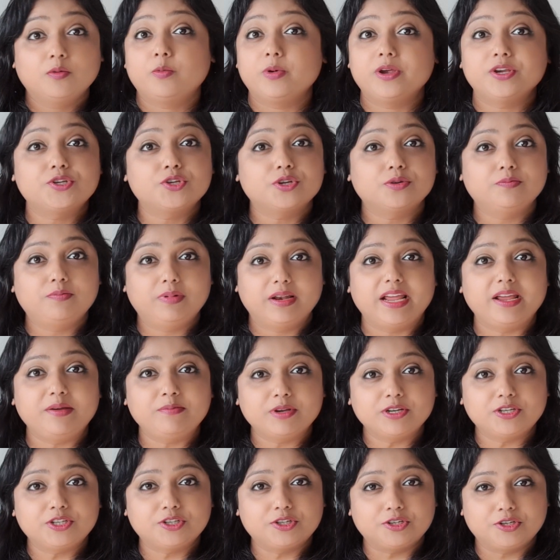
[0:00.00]
we should blame
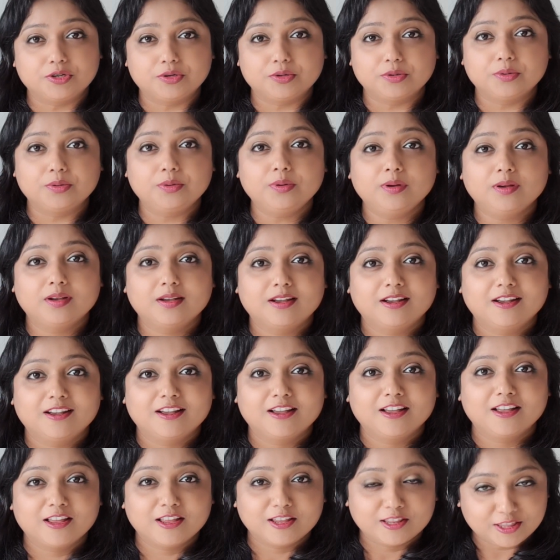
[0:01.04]
it to
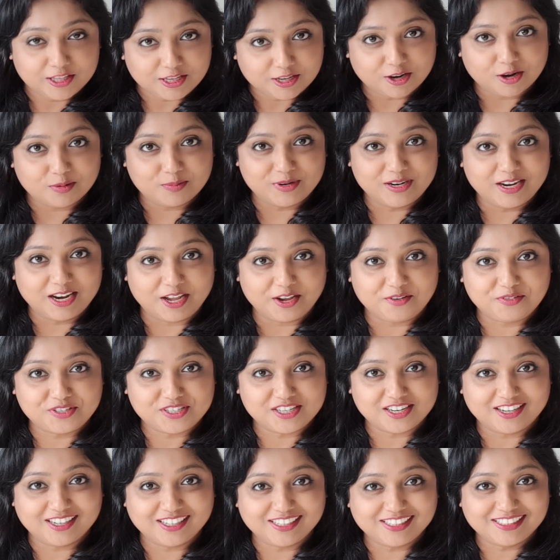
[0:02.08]
the urban
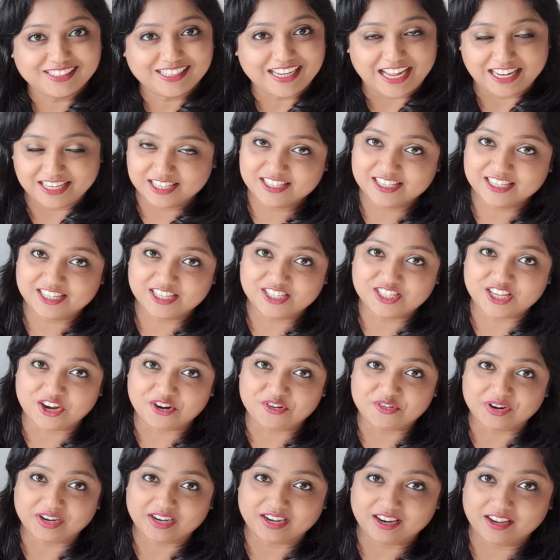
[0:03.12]
lifestyle and the
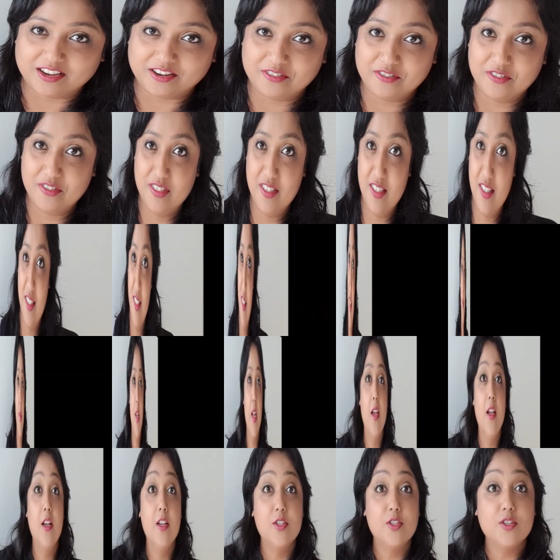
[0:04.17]
city-centric life.
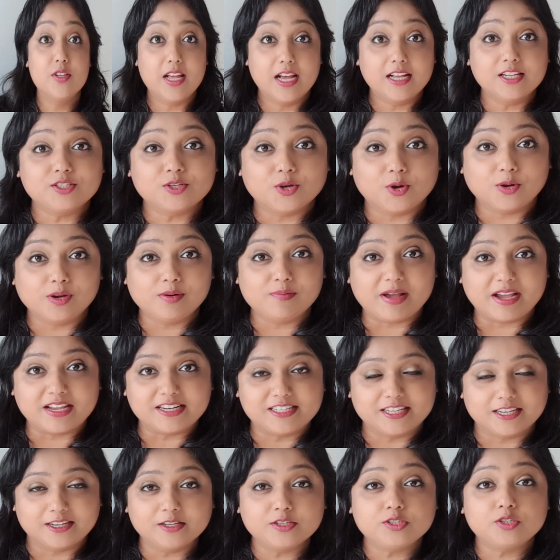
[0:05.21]
So that's all, my
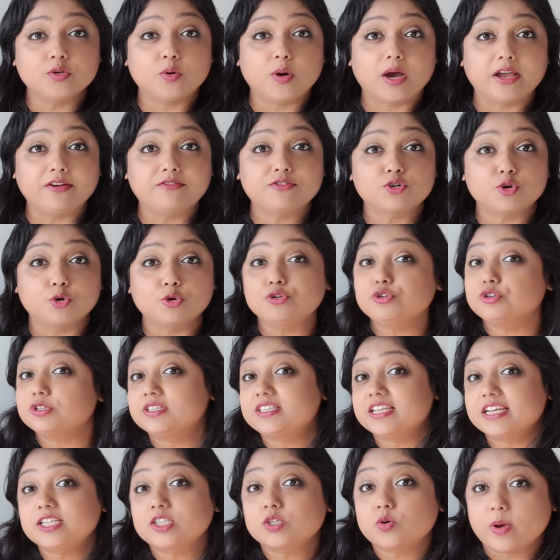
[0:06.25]
dear. So I've showed you
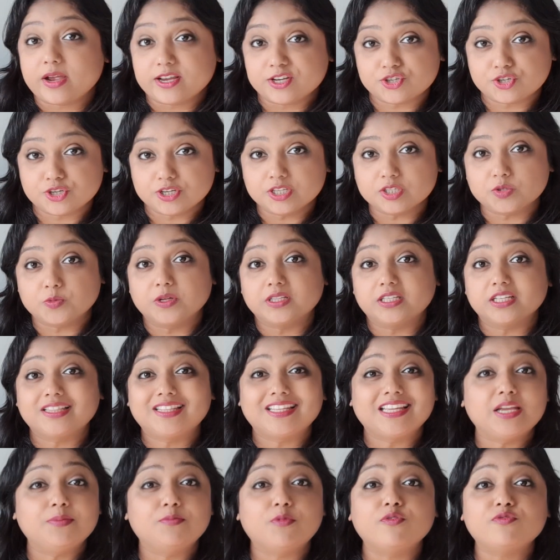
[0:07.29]
6 questions with the
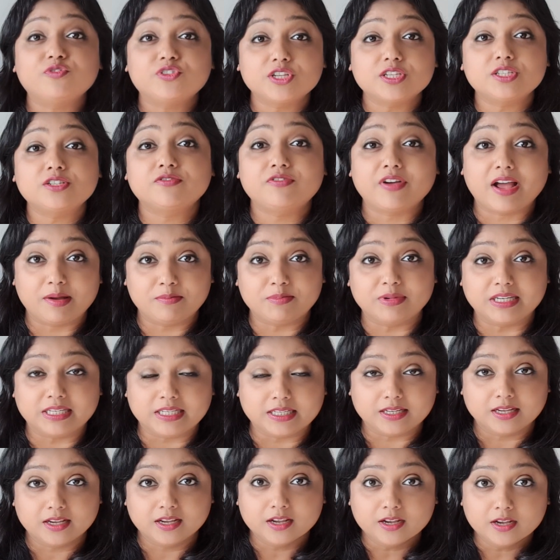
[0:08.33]
theme of just
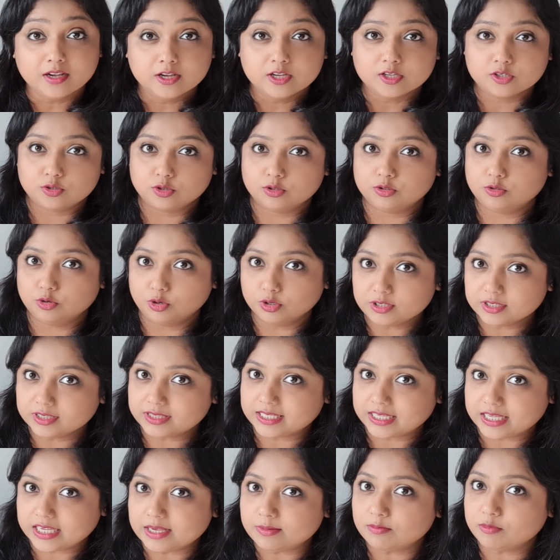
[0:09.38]
family. So though the
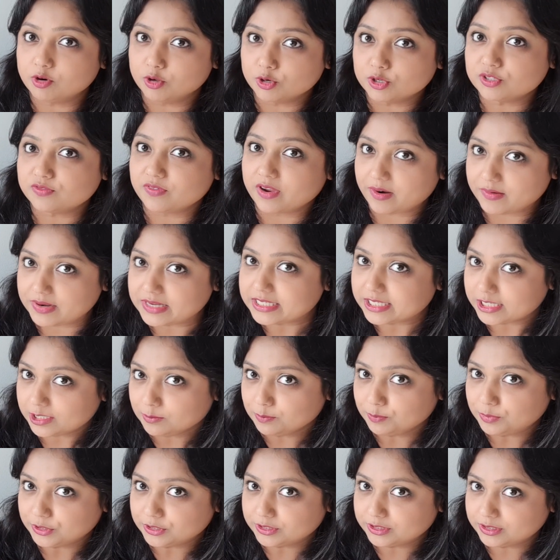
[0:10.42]
theme looks very
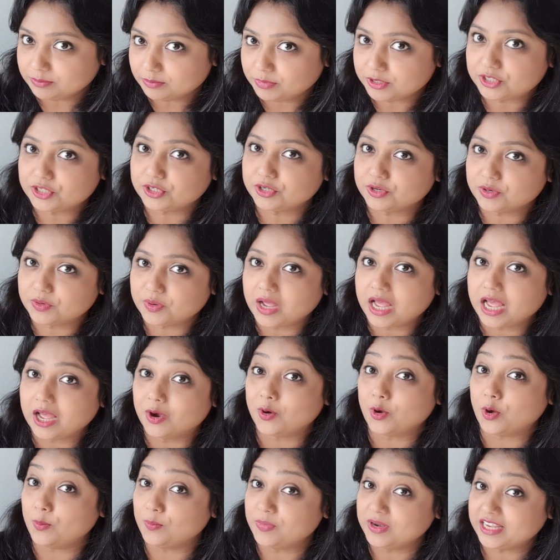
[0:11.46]
simple, but you know how
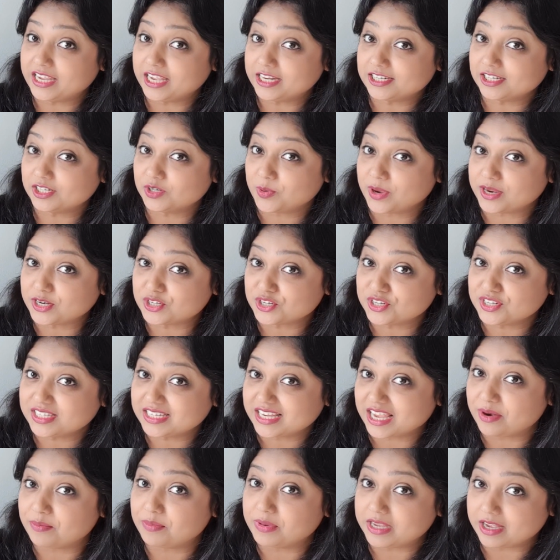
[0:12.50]
complicated questions
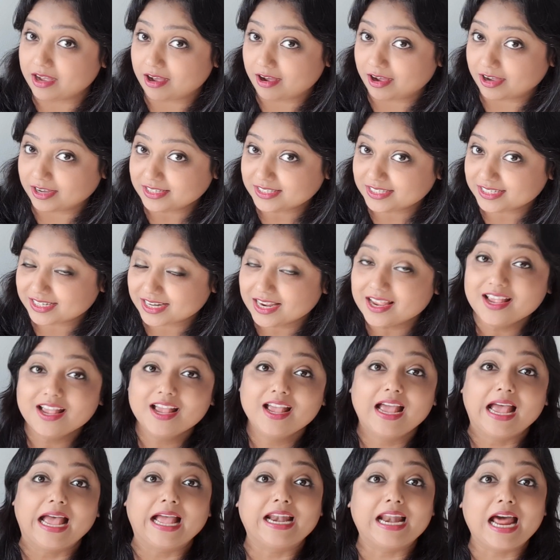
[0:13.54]
can be asked
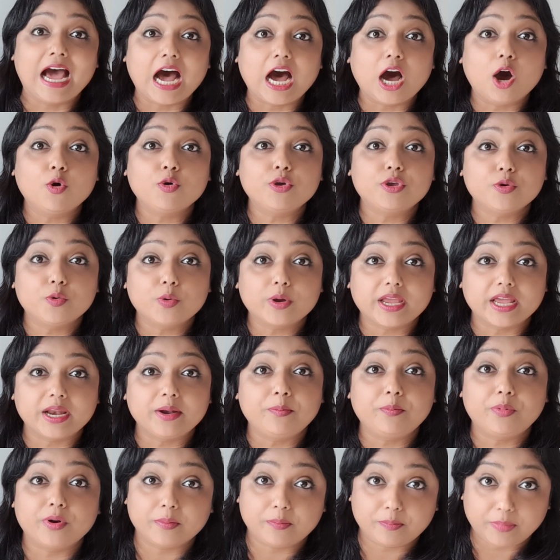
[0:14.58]
and how you can
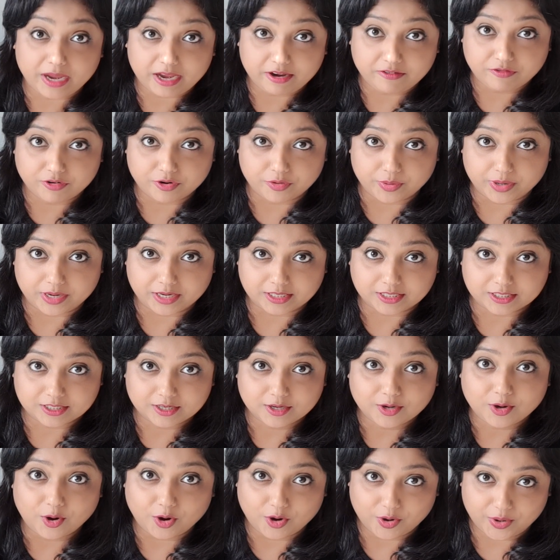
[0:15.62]
prepare for it.
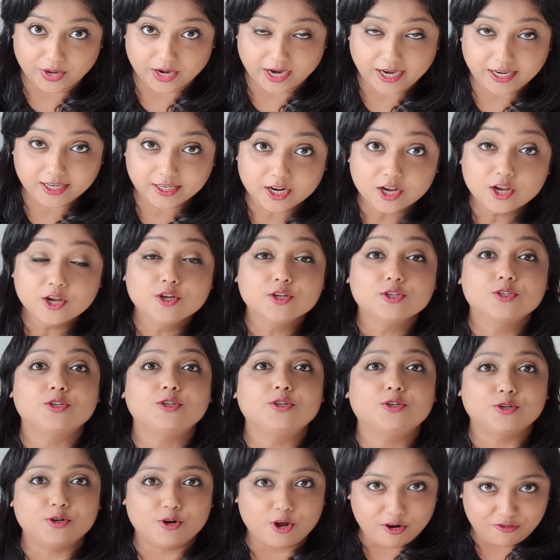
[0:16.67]
Alright, so
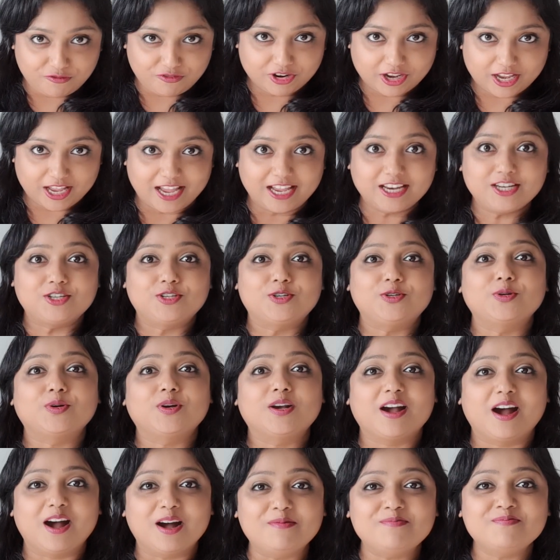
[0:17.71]
do not forget to
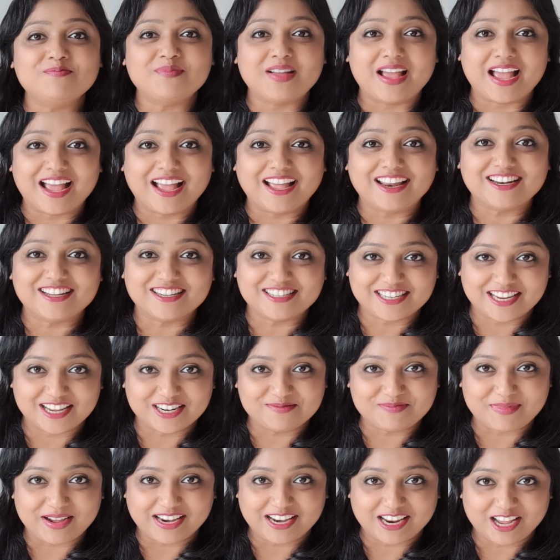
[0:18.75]
come and
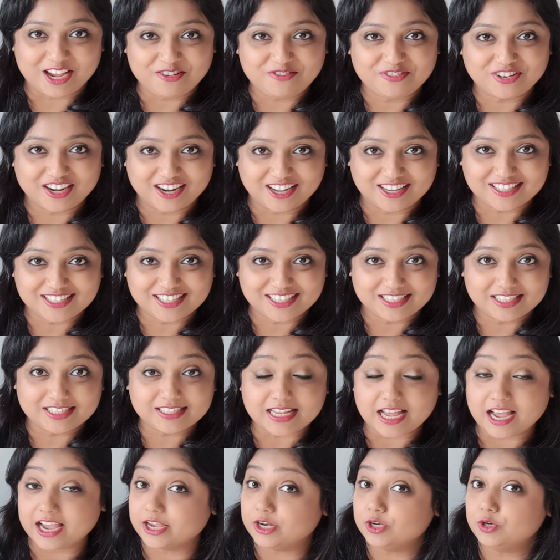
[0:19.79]
attend my live classes.
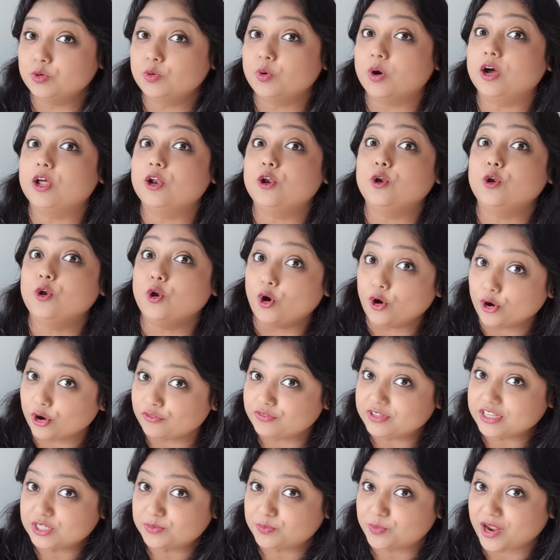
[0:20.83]
I do a lot
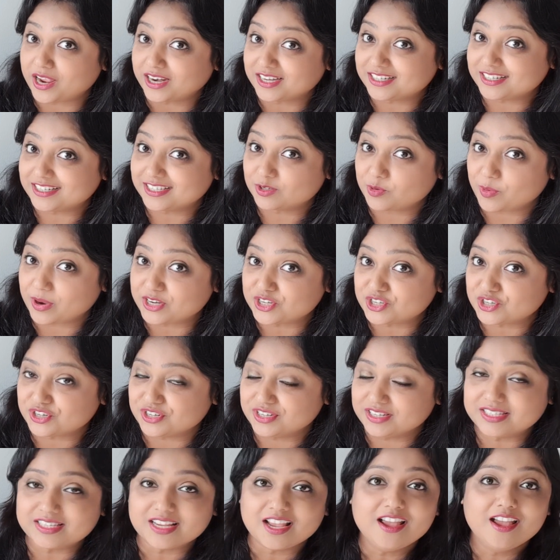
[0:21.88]
of these practice
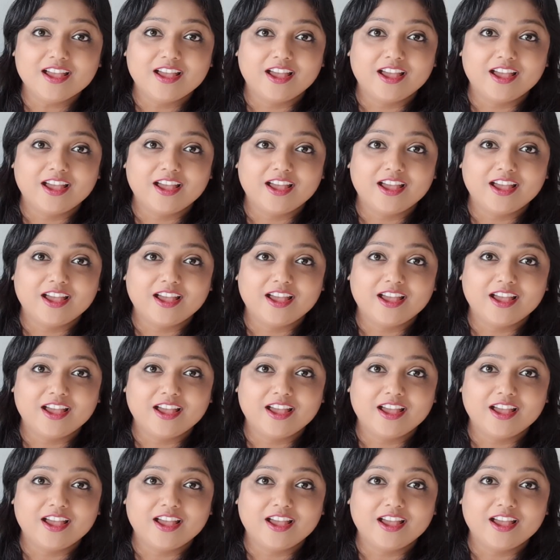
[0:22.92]
questions